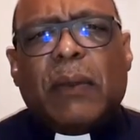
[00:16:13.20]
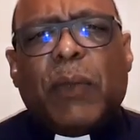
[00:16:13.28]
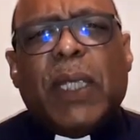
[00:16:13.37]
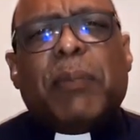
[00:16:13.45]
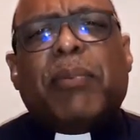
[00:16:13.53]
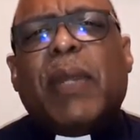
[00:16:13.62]

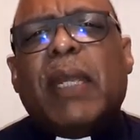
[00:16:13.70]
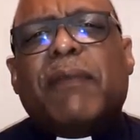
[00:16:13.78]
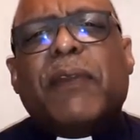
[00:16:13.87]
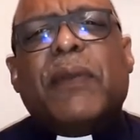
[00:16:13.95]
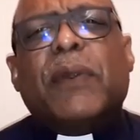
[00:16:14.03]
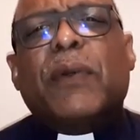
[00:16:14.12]
We pray
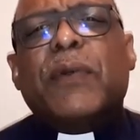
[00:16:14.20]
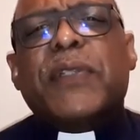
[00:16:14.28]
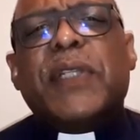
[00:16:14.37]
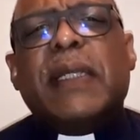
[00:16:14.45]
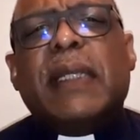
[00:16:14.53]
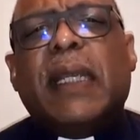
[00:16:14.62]
for
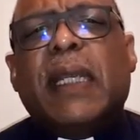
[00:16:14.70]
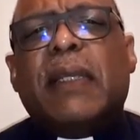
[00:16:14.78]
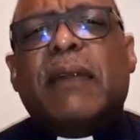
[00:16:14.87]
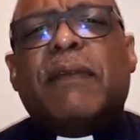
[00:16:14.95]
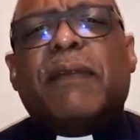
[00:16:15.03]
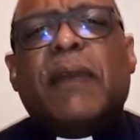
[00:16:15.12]
those in
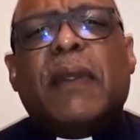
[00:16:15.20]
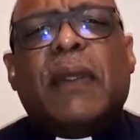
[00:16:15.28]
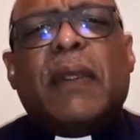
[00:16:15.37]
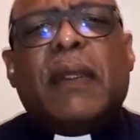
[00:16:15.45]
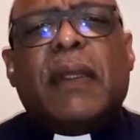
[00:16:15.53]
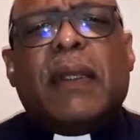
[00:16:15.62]
need of
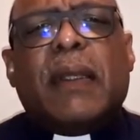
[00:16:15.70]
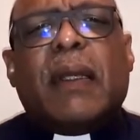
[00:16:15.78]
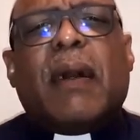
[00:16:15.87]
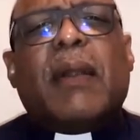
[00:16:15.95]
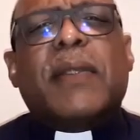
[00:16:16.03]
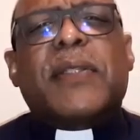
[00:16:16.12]

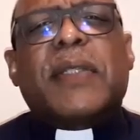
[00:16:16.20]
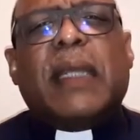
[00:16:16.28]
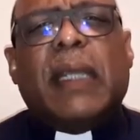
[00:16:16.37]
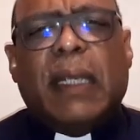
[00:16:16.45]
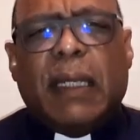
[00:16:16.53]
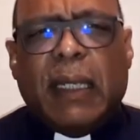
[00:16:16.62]
God's
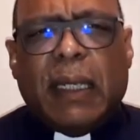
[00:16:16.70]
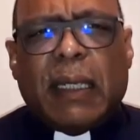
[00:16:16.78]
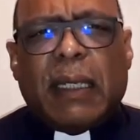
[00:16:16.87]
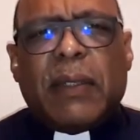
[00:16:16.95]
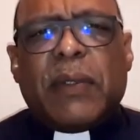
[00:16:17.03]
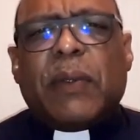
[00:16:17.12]

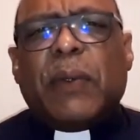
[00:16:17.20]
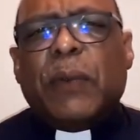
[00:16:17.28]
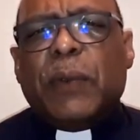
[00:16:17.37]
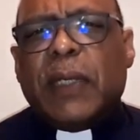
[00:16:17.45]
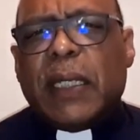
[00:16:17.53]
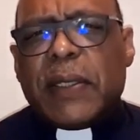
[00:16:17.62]
healing and
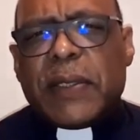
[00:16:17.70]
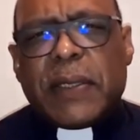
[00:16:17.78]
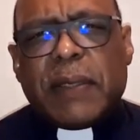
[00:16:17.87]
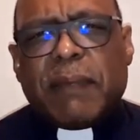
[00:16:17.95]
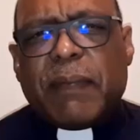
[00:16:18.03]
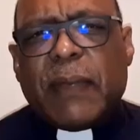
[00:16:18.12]

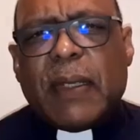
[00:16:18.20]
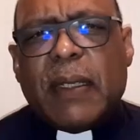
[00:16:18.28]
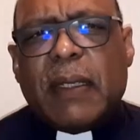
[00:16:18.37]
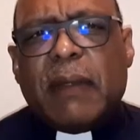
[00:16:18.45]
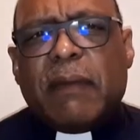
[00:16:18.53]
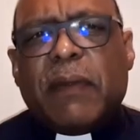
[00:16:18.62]
wholeness,
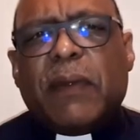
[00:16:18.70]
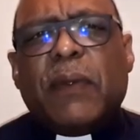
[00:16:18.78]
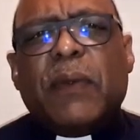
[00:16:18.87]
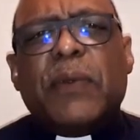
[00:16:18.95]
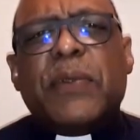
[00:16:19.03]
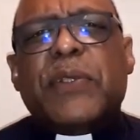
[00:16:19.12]
for
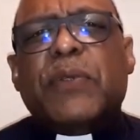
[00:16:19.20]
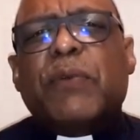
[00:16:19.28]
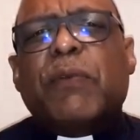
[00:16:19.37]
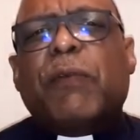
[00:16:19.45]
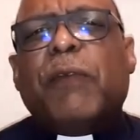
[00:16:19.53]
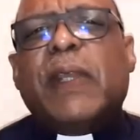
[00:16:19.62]
those
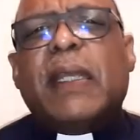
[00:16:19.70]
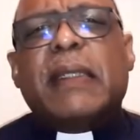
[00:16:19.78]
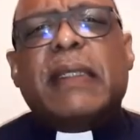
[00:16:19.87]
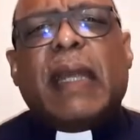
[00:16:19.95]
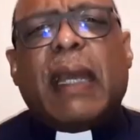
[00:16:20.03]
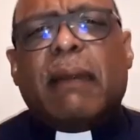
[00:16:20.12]
who fear
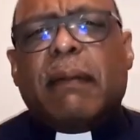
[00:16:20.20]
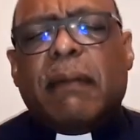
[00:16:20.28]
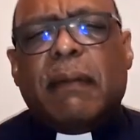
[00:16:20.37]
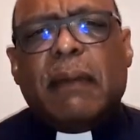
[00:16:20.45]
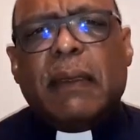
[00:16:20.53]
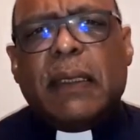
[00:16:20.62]

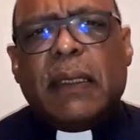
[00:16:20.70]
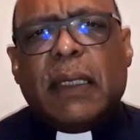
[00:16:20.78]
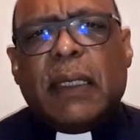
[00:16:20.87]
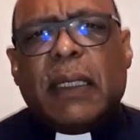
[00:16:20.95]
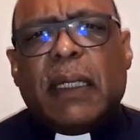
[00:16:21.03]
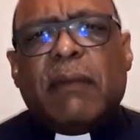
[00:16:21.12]
death,
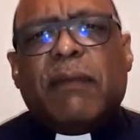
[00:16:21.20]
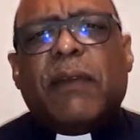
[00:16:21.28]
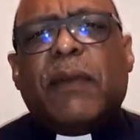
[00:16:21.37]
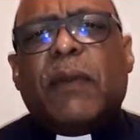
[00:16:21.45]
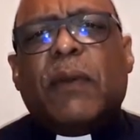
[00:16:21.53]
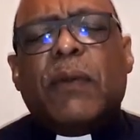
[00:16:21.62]
and
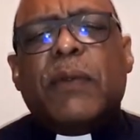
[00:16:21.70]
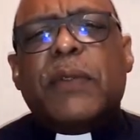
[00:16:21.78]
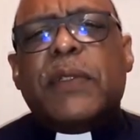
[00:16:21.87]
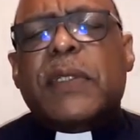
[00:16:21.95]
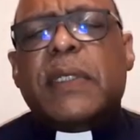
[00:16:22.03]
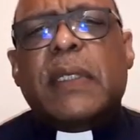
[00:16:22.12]
for
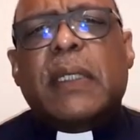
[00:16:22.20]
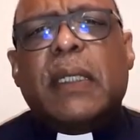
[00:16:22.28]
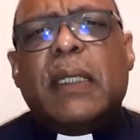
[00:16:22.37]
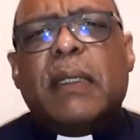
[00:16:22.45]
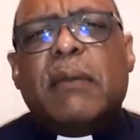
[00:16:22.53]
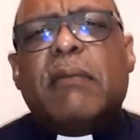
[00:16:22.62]
those
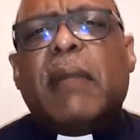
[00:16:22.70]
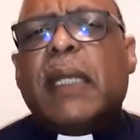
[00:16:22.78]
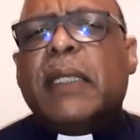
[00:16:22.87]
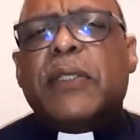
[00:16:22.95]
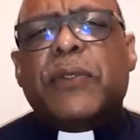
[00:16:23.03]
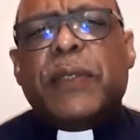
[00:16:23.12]

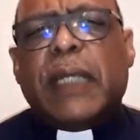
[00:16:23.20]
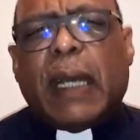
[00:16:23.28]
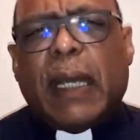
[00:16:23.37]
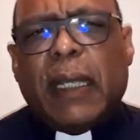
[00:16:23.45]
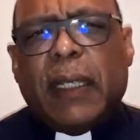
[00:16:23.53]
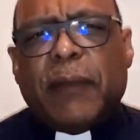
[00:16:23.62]
ready to
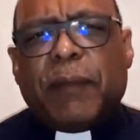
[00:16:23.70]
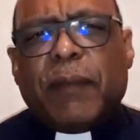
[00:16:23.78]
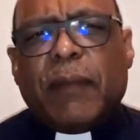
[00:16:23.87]
die.